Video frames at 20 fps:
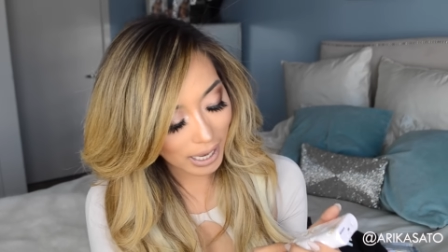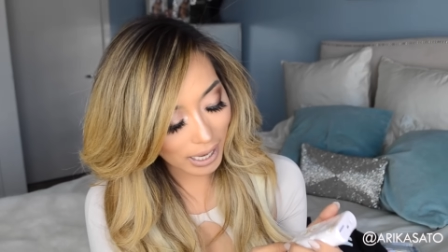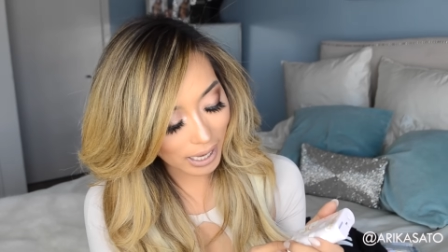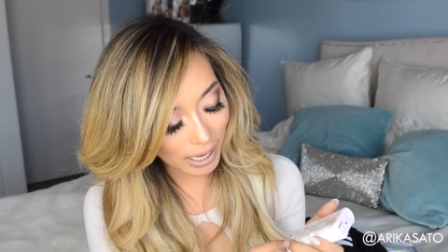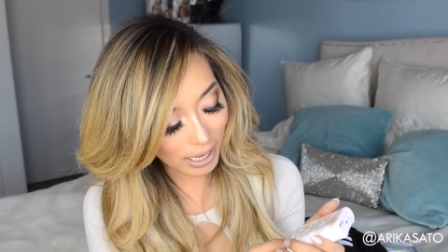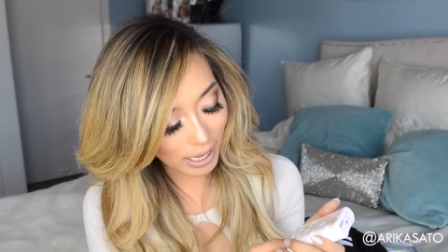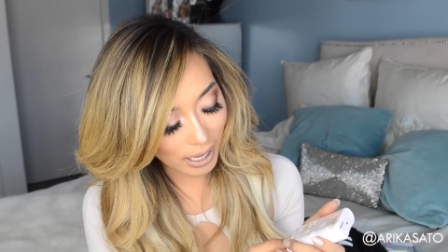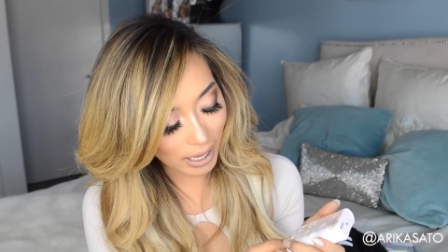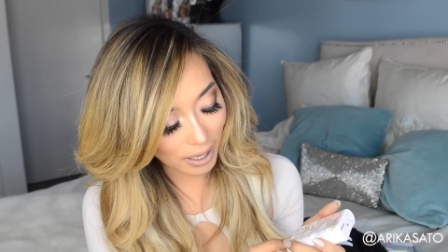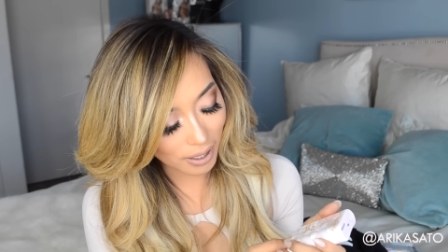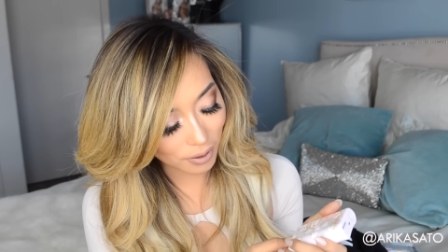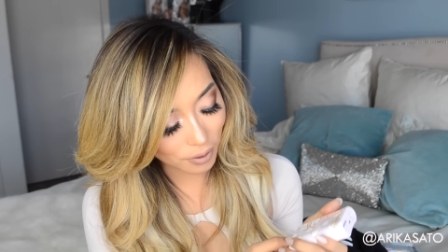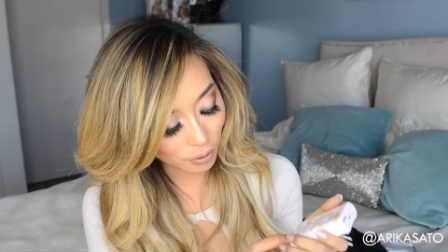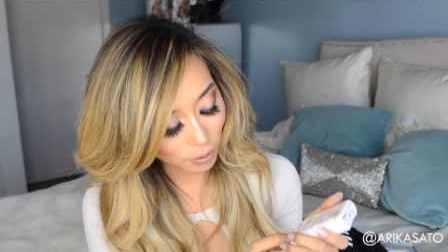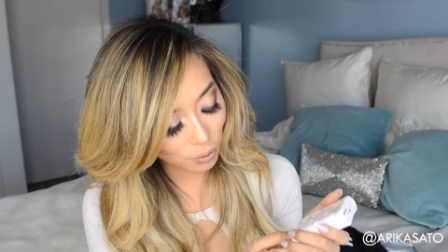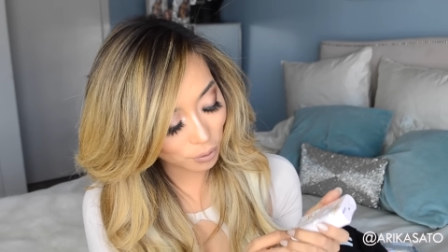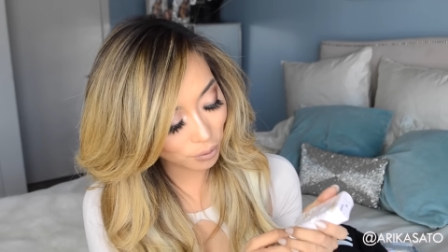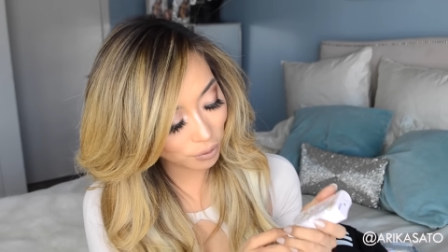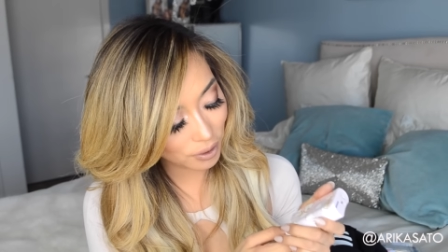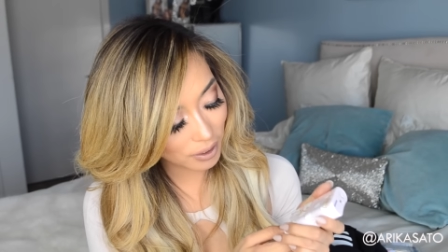And the
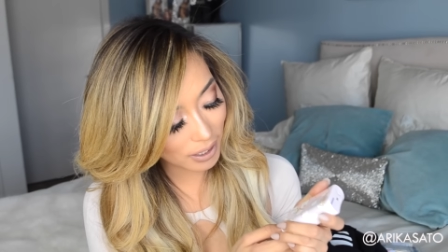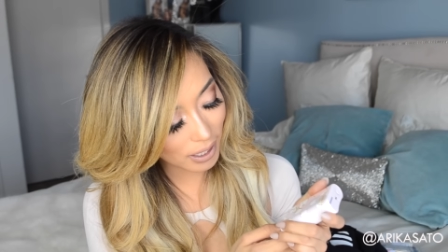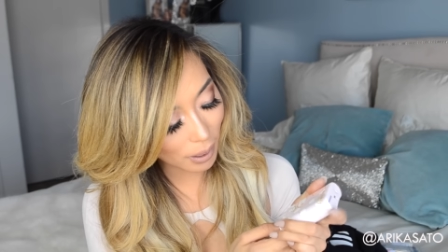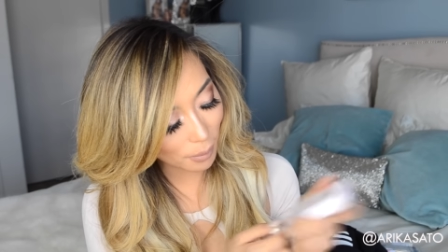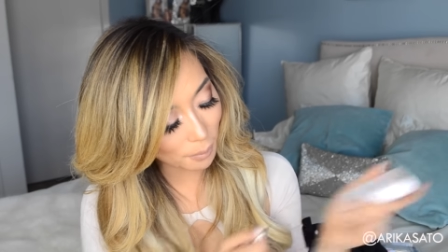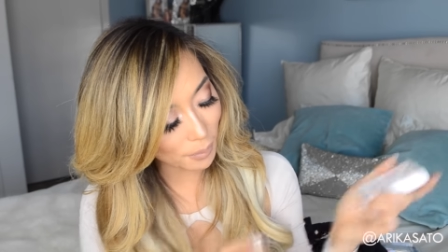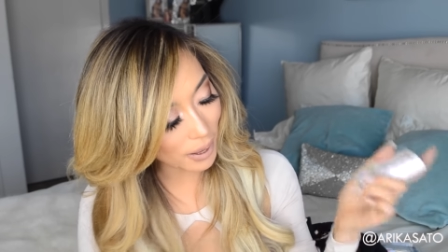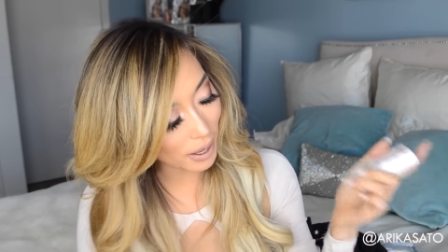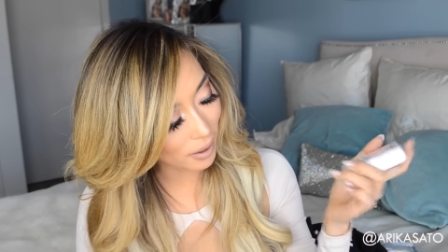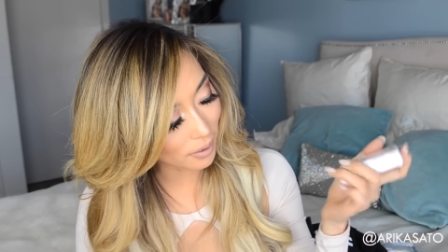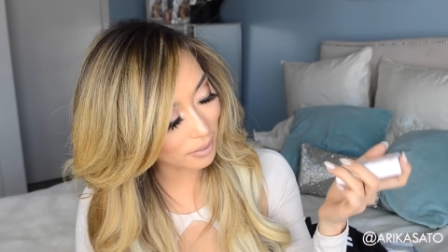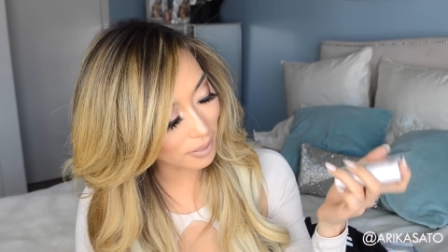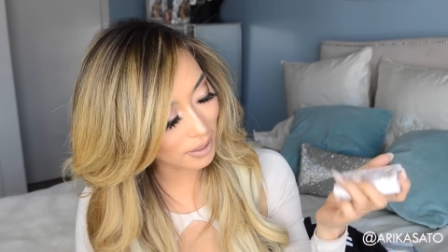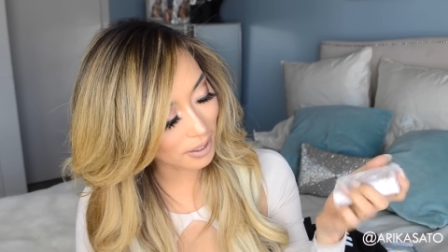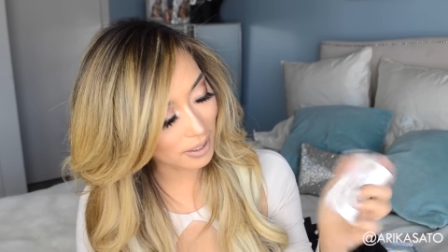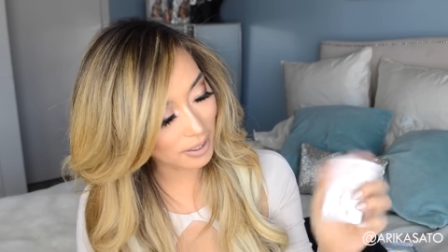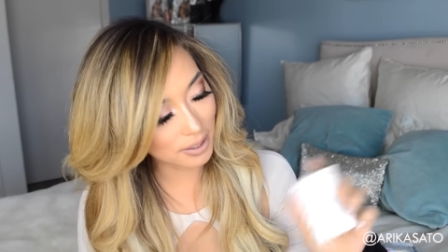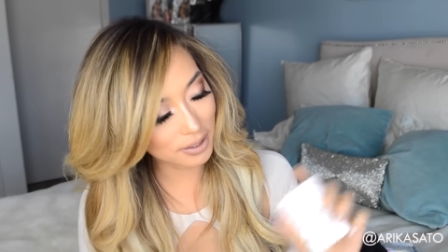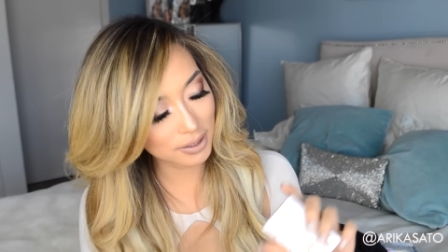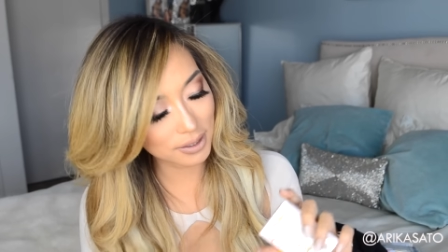cool thing about
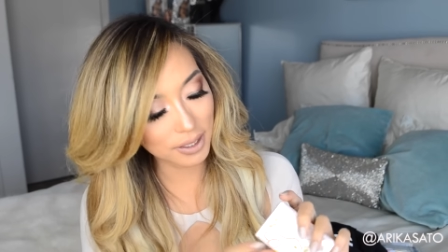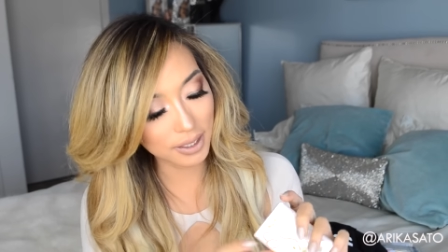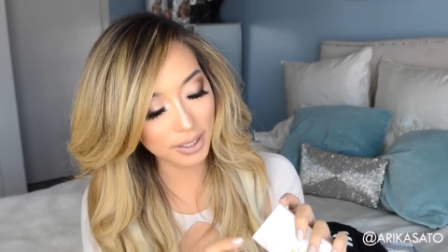this